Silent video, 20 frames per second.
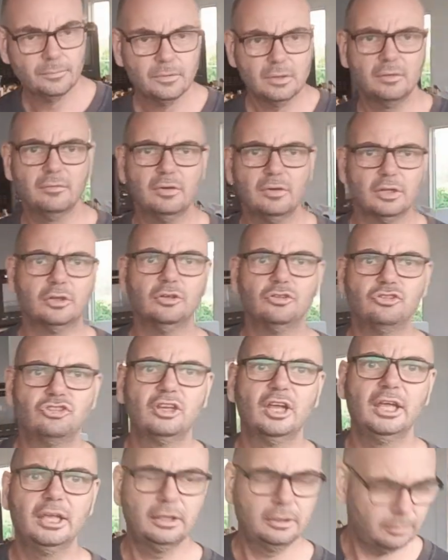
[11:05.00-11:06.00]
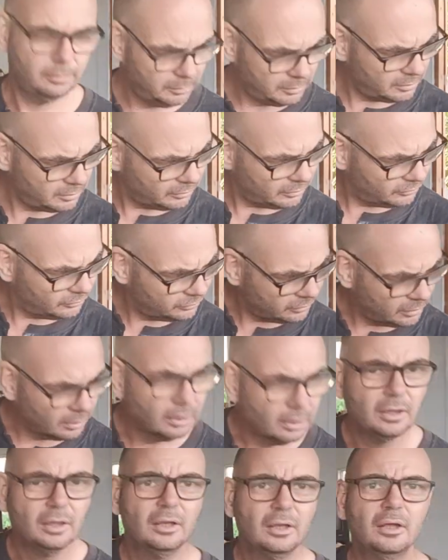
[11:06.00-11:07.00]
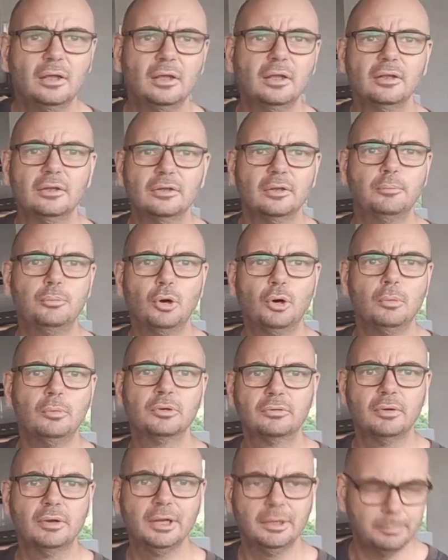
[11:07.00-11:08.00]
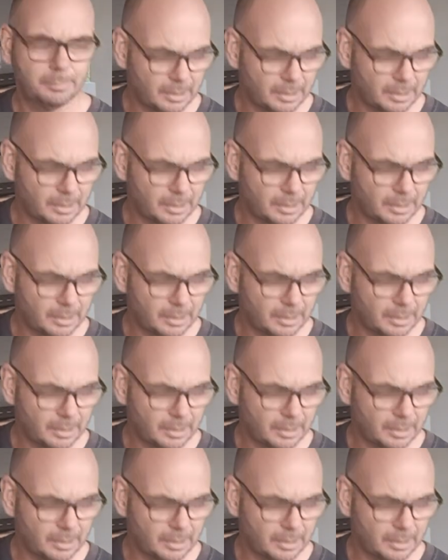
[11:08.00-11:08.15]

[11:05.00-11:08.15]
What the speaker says: give it a good shake, because the pomegranate